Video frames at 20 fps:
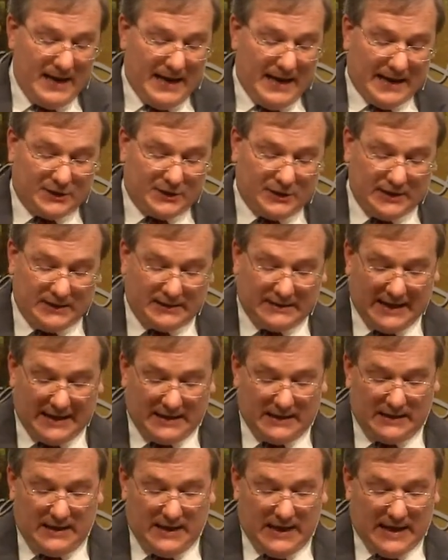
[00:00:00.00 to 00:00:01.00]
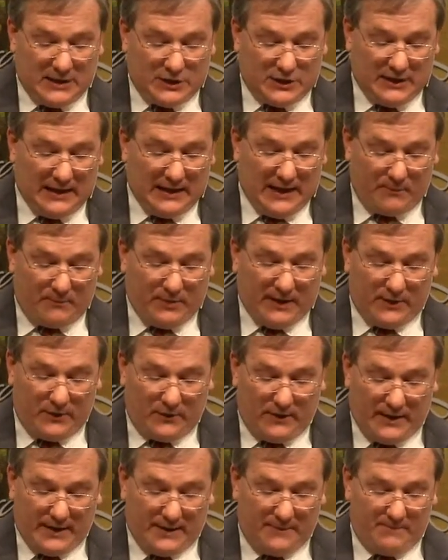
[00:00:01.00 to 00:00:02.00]
and she let
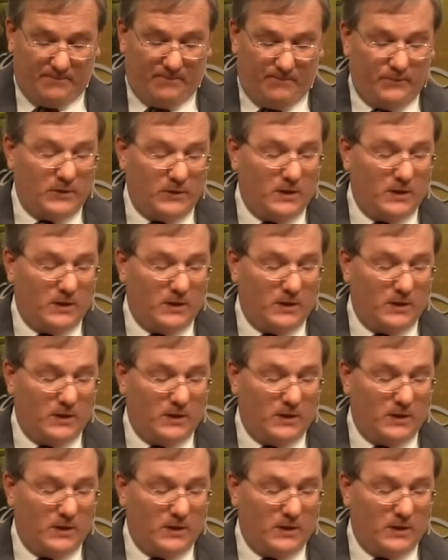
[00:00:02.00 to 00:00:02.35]
Peter in.